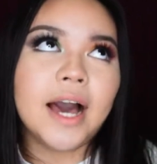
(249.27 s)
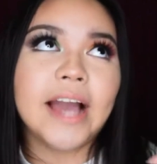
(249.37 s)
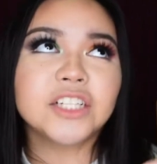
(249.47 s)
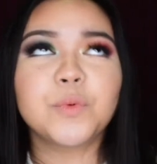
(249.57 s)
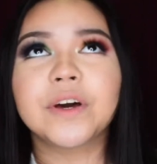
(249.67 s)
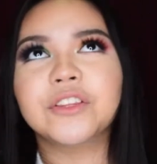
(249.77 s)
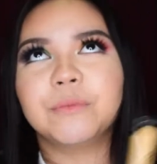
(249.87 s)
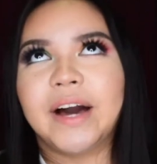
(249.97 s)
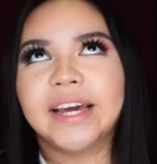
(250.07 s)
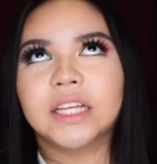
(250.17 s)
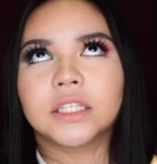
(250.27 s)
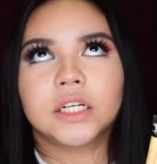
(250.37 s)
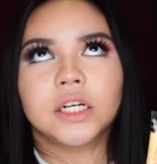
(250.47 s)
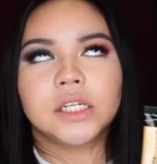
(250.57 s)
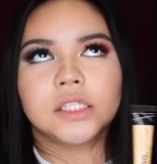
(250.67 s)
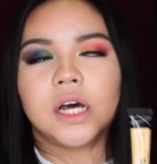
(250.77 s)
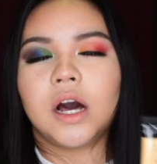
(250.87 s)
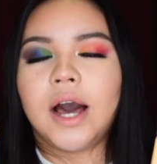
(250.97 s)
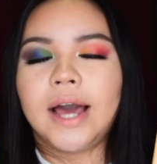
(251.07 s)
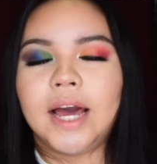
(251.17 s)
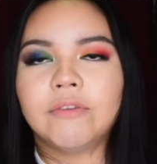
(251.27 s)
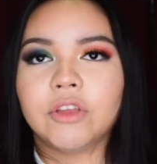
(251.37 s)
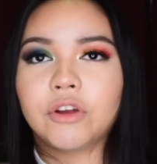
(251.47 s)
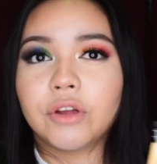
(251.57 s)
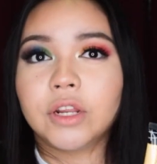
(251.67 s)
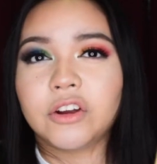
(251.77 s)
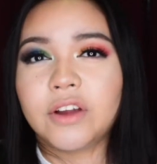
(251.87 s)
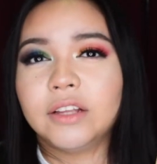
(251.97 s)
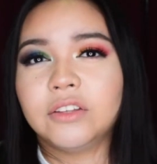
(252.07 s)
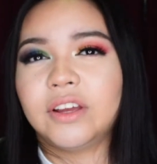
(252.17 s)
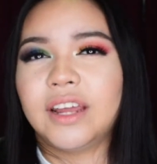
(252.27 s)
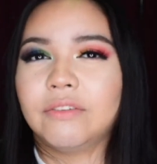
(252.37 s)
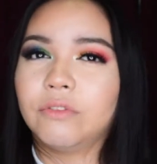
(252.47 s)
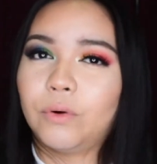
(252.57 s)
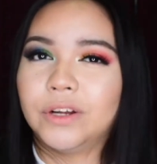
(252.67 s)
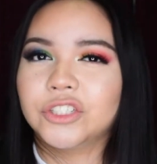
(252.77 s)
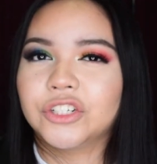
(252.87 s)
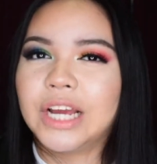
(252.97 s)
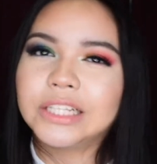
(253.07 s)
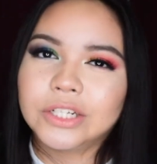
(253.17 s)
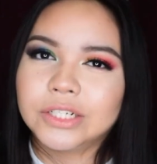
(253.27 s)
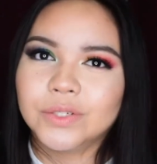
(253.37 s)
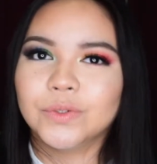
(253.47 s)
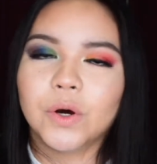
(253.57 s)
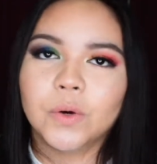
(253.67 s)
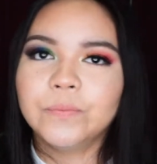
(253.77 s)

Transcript: I just wanted to buy it because I have the green corrector and I have the orange corrector, as you know.